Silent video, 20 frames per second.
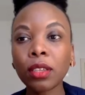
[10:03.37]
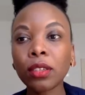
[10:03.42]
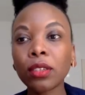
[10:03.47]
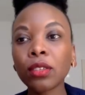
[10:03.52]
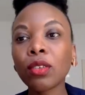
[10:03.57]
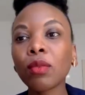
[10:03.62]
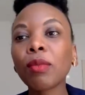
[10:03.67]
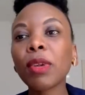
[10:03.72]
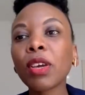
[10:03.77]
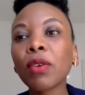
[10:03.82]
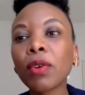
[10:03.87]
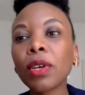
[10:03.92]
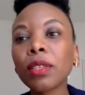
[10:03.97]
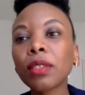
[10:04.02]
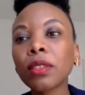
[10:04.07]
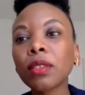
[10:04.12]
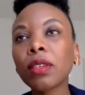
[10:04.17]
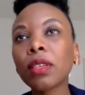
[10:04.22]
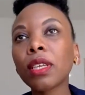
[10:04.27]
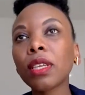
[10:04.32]
So my
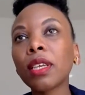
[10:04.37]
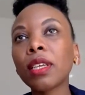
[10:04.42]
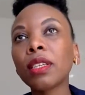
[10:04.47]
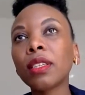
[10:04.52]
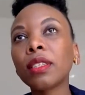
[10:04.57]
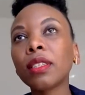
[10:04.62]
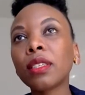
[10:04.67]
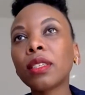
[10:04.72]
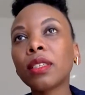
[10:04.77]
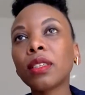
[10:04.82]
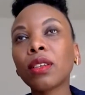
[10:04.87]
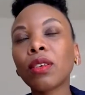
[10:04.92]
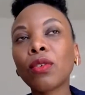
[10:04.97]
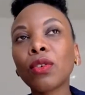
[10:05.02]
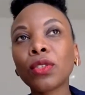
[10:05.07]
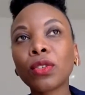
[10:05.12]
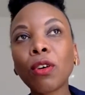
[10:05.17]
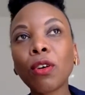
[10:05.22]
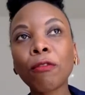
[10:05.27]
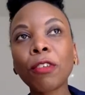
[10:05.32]
question is,
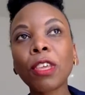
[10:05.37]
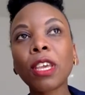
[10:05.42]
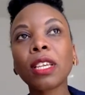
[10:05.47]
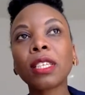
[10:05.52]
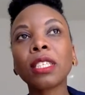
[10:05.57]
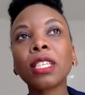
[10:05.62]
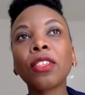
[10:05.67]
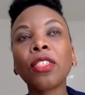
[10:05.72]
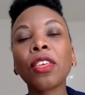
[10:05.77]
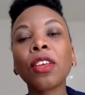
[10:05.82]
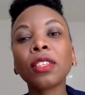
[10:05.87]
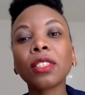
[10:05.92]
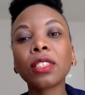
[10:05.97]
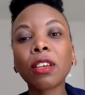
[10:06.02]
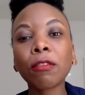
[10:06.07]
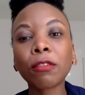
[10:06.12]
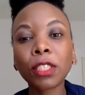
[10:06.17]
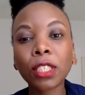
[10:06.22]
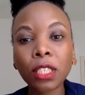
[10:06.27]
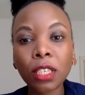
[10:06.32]
because obviously things
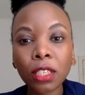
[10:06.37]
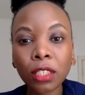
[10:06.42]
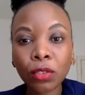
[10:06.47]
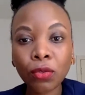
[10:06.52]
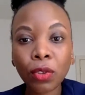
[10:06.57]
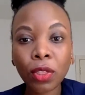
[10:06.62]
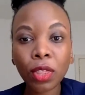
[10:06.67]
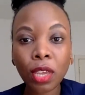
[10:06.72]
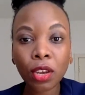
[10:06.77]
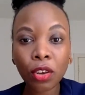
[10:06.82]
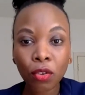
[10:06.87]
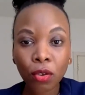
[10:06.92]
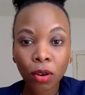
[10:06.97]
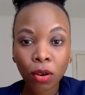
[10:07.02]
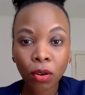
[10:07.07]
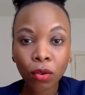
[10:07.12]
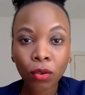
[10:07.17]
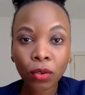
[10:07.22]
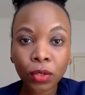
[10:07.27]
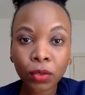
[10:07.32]
have changed with the new
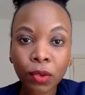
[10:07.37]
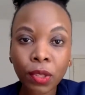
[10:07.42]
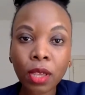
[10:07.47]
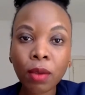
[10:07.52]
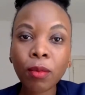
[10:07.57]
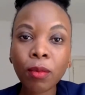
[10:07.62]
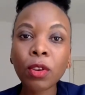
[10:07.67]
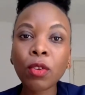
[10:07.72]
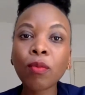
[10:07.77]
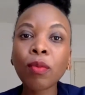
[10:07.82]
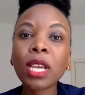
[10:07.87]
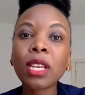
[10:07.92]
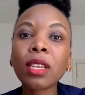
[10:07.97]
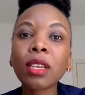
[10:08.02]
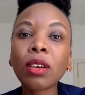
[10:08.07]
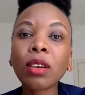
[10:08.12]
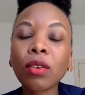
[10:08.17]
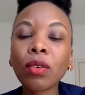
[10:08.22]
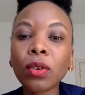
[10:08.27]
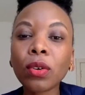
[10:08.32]
laws, with the new
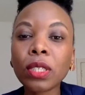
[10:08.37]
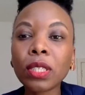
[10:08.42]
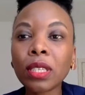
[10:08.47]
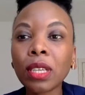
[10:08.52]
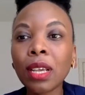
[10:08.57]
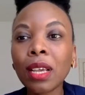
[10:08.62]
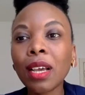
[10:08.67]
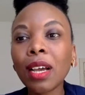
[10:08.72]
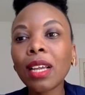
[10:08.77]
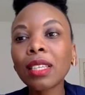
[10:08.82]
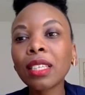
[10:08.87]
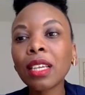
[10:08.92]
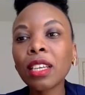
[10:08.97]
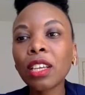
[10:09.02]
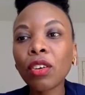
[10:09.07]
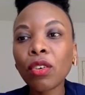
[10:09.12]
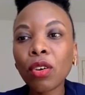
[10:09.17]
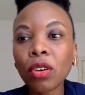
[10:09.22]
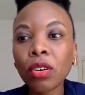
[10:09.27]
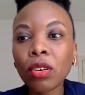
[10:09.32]
mining codes. As an
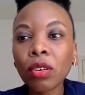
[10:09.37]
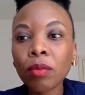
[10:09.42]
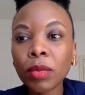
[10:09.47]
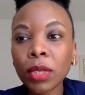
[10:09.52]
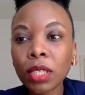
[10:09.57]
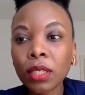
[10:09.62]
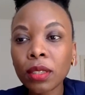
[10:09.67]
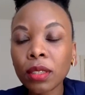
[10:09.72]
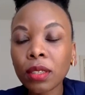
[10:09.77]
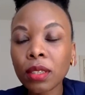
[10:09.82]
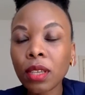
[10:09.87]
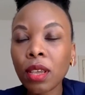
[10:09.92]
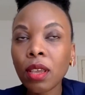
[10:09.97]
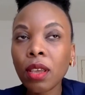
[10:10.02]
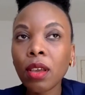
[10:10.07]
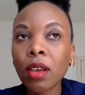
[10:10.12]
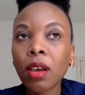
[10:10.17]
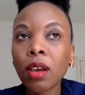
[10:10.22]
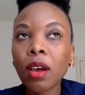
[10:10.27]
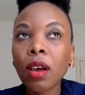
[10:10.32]
economist,
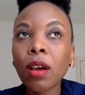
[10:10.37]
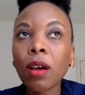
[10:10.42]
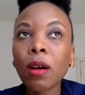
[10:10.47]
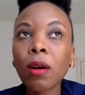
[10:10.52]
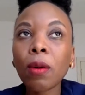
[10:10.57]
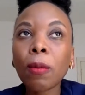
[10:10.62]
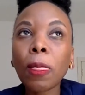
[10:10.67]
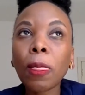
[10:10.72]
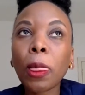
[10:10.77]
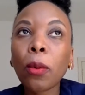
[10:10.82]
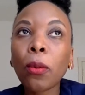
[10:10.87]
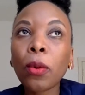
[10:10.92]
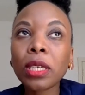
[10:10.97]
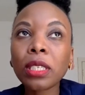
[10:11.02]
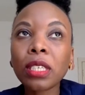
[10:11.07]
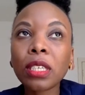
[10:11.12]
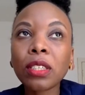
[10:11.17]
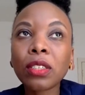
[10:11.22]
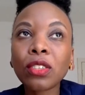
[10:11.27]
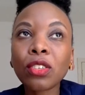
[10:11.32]
um,
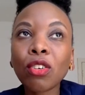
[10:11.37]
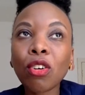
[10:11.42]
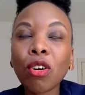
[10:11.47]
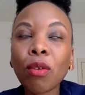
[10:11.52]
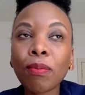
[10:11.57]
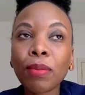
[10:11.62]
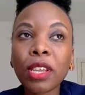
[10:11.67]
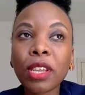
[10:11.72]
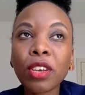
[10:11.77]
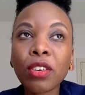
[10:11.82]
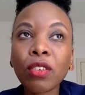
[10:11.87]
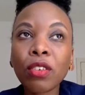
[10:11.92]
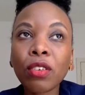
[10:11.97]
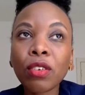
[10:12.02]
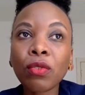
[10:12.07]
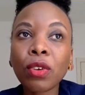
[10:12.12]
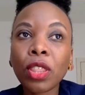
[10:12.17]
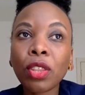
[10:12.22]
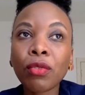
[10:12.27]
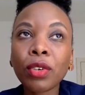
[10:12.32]
what is your
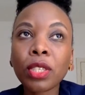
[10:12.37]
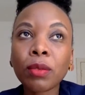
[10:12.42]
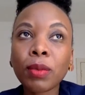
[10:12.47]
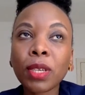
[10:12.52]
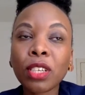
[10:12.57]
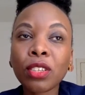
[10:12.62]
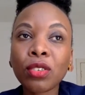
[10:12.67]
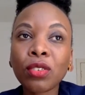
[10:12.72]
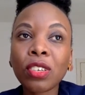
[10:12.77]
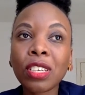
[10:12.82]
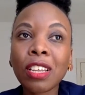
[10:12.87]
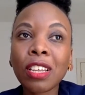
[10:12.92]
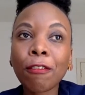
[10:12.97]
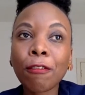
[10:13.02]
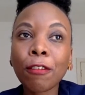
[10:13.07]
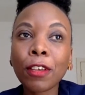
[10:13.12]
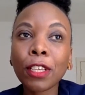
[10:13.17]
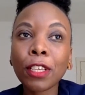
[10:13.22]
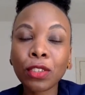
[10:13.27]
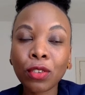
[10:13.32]
opinion with respect to the
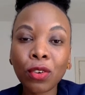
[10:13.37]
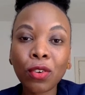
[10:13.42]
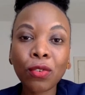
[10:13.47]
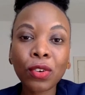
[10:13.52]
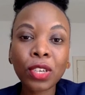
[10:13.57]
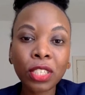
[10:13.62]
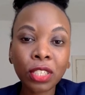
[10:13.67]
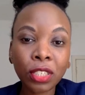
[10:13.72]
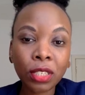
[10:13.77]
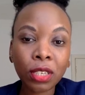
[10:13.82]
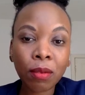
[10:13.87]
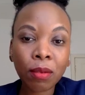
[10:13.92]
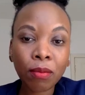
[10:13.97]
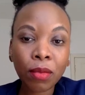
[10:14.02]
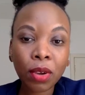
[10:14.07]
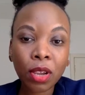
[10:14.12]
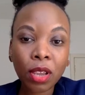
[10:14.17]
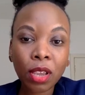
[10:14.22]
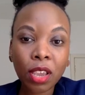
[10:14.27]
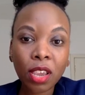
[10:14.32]
fiscal regime
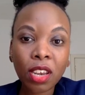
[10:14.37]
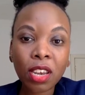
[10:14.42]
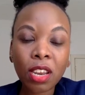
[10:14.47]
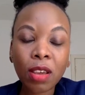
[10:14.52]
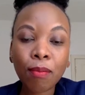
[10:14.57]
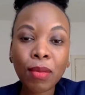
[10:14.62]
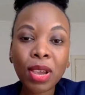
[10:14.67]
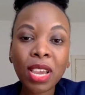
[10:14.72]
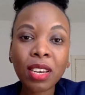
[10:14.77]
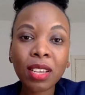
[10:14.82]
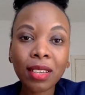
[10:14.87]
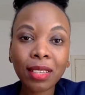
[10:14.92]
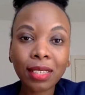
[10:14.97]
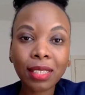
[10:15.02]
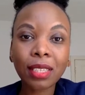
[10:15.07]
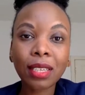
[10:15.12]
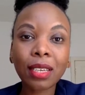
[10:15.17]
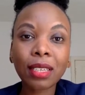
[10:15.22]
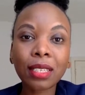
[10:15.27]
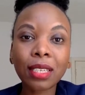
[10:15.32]
in the mining
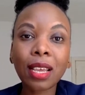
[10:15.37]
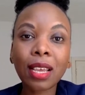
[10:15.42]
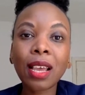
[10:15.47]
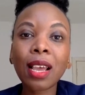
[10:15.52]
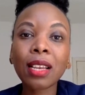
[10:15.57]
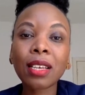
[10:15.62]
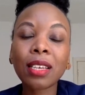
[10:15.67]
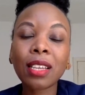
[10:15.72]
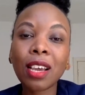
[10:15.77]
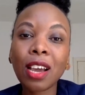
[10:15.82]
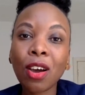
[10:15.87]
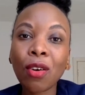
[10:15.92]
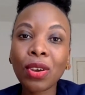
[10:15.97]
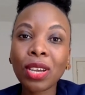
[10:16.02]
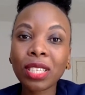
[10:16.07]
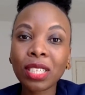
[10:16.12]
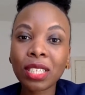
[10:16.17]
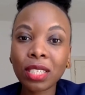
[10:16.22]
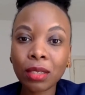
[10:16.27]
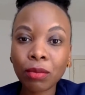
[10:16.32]
sector and how
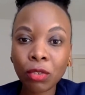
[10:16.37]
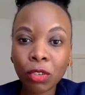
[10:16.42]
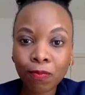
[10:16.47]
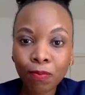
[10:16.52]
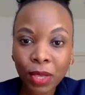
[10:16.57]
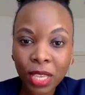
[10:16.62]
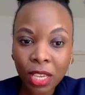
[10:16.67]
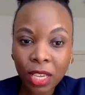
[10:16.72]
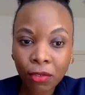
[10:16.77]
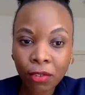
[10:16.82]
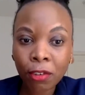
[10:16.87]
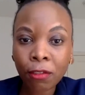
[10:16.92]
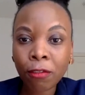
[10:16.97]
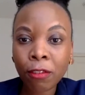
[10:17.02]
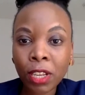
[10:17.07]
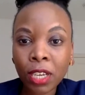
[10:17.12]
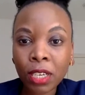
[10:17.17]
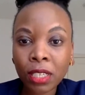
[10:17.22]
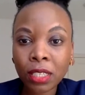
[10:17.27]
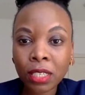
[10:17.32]
it is being
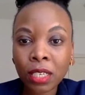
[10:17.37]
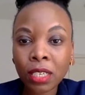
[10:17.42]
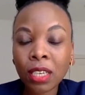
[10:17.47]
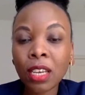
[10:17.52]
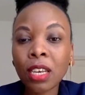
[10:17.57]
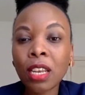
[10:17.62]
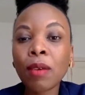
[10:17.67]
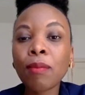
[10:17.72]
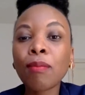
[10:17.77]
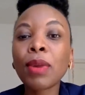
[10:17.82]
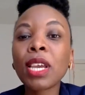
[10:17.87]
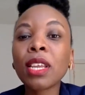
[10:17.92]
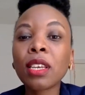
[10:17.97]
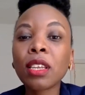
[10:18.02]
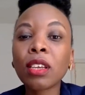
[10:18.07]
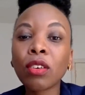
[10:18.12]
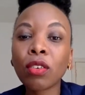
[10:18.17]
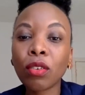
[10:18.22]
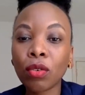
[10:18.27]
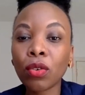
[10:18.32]
reflected in the
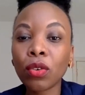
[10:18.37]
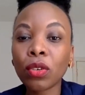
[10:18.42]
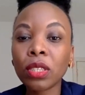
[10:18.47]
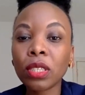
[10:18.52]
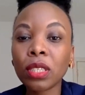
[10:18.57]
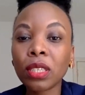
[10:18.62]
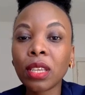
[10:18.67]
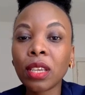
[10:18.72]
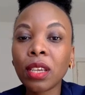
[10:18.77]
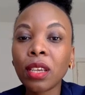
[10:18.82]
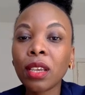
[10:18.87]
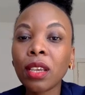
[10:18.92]
mining codes?